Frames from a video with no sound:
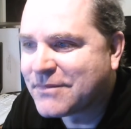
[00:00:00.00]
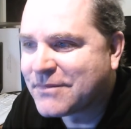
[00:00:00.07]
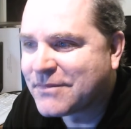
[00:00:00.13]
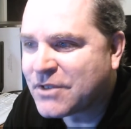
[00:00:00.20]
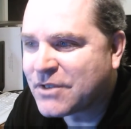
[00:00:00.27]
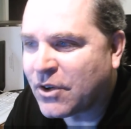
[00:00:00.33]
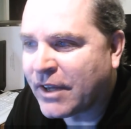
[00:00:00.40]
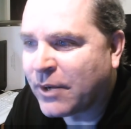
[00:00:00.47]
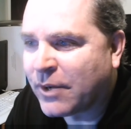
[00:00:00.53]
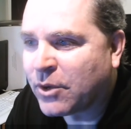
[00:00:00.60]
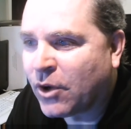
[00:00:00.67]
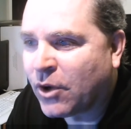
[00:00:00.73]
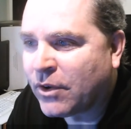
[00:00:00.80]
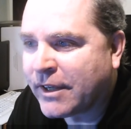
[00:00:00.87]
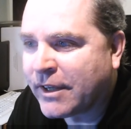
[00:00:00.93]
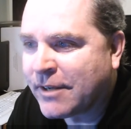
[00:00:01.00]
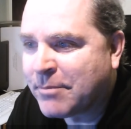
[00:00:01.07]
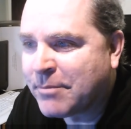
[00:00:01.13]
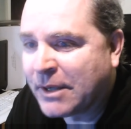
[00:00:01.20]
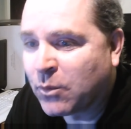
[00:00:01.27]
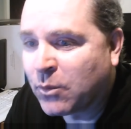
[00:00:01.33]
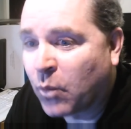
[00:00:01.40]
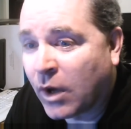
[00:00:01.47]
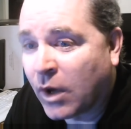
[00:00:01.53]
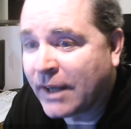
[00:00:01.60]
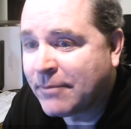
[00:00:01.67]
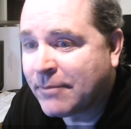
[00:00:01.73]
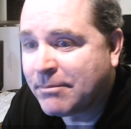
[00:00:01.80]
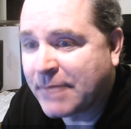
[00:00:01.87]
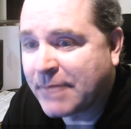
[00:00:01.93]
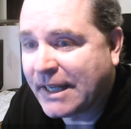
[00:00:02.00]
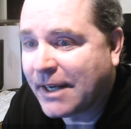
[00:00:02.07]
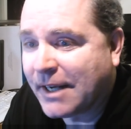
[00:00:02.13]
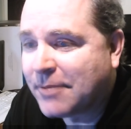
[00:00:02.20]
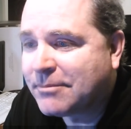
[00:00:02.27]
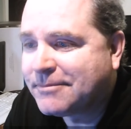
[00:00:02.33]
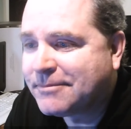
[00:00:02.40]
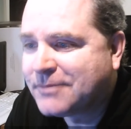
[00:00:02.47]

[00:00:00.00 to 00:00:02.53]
so that it would only have been 1 p.m.